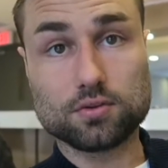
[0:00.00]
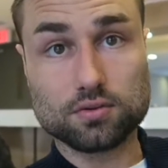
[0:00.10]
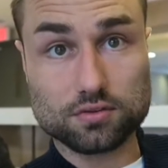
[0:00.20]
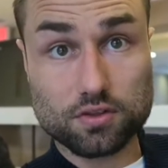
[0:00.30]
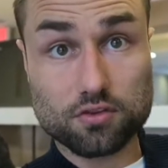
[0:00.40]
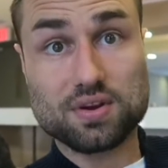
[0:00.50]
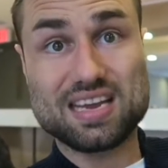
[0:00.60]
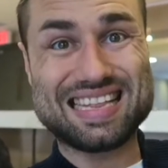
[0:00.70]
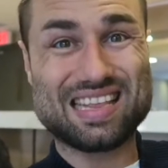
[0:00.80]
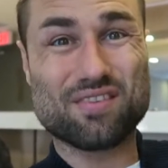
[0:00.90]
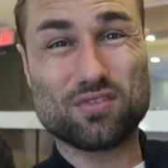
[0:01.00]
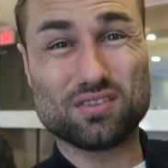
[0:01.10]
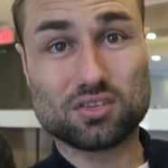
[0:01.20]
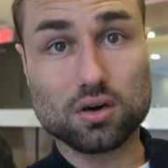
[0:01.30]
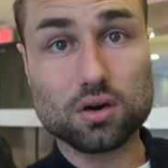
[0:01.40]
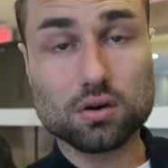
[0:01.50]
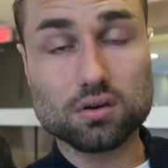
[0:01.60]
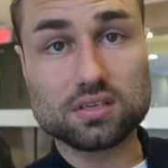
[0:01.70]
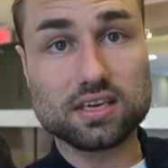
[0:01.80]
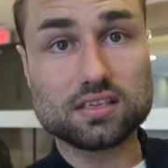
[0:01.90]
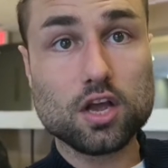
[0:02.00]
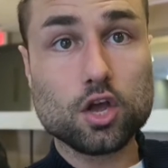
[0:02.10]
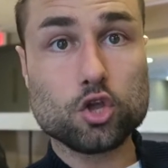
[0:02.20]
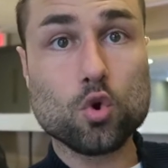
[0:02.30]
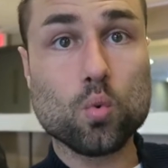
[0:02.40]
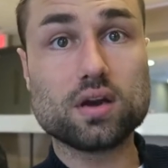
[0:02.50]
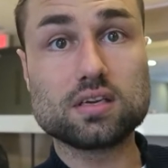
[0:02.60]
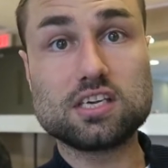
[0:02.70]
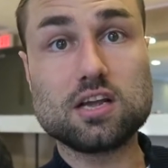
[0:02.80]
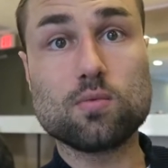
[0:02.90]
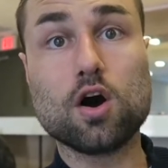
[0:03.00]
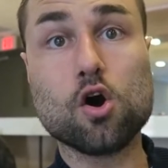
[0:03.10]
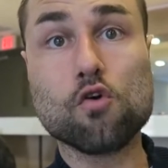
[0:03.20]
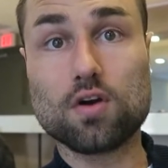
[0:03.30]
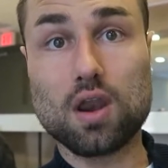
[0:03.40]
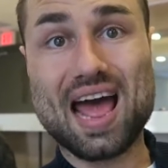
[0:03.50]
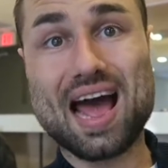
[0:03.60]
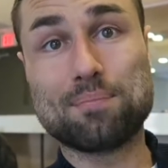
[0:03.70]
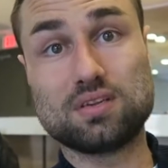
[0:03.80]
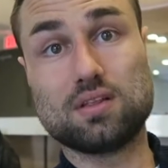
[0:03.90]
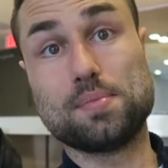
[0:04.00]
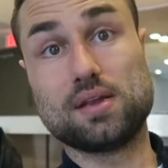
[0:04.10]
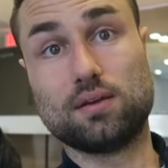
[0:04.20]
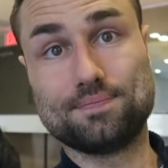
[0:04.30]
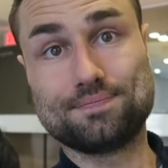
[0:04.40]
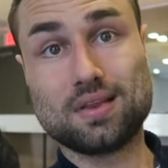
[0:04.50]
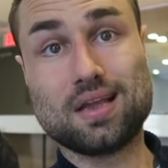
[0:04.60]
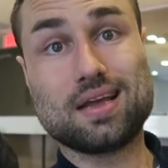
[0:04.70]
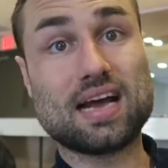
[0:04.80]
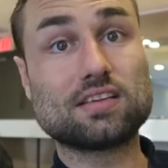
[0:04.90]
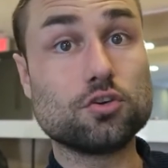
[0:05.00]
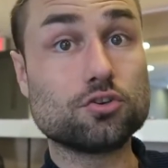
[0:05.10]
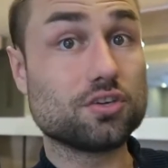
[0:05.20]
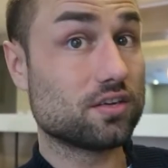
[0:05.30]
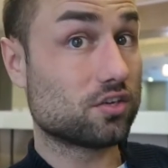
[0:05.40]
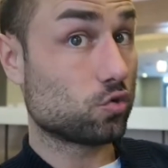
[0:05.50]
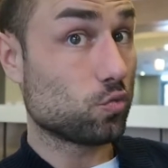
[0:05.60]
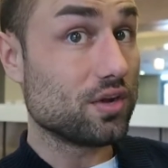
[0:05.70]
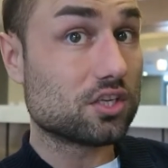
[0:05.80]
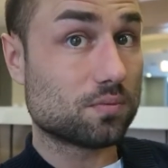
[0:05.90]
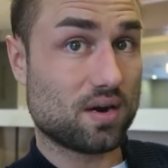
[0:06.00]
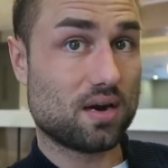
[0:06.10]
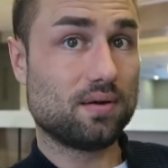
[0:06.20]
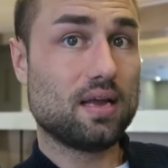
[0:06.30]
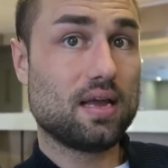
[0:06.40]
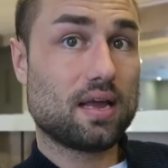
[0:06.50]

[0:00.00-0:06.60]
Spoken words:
so there's three different circles, is you wanna see what overlaps in the middle. And that's usually the sweet spot.